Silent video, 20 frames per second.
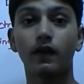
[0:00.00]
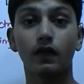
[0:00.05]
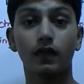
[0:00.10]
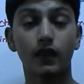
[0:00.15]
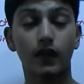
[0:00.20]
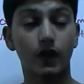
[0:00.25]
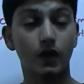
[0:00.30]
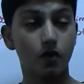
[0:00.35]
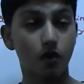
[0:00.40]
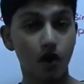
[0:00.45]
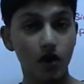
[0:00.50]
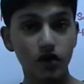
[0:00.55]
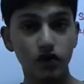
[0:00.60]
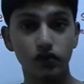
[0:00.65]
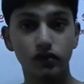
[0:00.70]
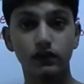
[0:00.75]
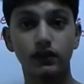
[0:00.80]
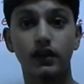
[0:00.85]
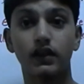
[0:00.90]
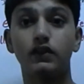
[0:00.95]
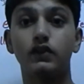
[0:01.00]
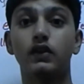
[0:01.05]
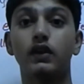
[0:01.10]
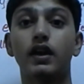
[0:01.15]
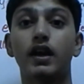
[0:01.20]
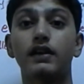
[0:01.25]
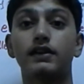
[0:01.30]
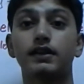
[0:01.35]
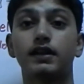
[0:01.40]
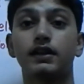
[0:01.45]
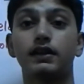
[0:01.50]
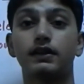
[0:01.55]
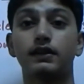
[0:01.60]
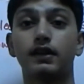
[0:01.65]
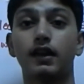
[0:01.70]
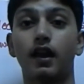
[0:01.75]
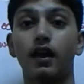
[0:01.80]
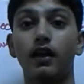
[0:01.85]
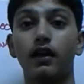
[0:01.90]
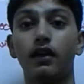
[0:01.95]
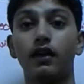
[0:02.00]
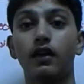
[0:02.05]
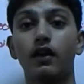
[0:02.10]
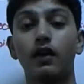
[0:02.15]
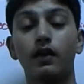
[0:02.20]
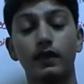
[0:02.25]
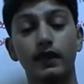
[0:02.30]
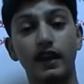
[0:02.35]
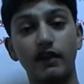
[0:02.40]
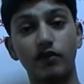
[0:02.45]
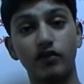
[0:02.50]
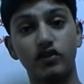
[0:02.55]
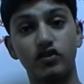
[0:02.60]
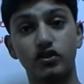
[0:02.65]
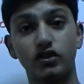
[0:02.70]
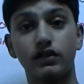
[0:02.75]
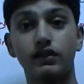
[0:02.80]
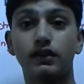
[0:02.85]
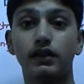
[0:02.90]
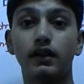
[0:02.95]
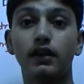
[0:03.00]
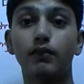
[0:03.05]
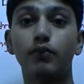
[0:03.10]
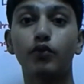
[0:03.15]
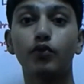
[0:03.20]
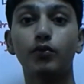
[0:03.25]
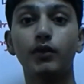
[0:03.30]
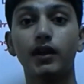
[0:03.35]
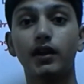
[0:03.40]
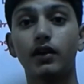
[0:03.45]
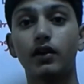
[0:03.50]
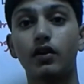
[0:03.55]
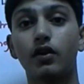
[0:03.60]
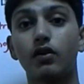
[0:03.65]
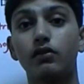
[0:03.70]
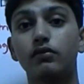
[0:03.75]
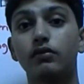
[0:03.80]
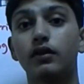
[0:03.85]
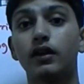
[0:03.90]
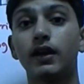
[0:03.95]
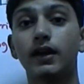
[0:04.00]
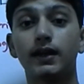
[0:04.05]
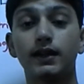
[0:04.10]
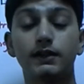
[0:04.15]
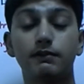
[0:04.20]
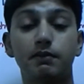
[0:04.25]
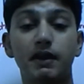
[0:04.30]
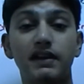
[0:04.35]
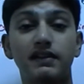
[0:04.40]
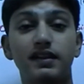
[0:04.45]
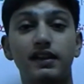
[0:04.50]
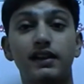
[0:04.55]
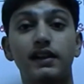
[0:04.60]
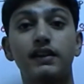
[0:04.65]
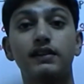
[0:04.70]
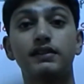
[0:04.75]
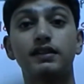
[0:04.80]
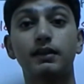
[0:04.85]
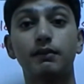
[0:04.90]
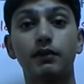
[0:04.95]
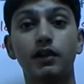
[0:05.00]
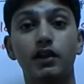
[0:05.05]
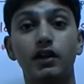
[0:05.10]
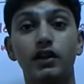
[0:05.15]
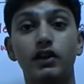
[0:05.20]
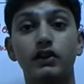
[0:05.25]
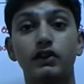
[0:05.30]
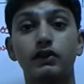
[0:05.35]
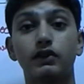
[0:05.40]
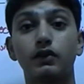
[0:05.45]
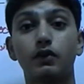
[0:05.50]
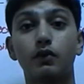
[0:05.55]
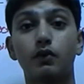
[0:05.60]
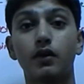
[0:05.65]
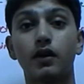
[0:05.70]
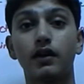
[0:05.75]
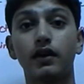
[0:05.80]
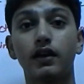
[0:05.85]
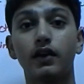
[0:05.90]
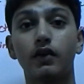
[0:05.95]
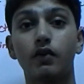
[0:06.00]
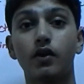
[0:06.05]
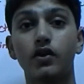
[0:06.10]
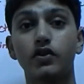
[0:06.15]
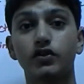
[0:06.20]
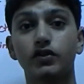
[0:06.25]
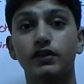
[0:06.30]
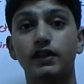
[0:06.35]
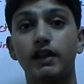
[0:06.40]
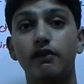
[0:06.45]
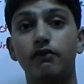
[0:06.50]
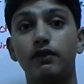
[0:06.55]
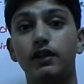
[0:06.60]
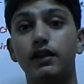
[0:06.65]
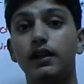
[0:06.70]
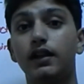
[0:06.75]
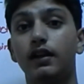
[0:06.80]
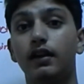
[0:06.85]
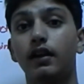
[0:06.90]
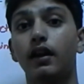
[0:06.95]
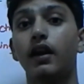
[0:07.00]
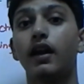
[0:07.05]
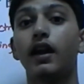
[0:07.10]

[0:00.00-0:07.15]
The equation, as you guys can say, that we just did a moment ago is basically similar to the one equation that we did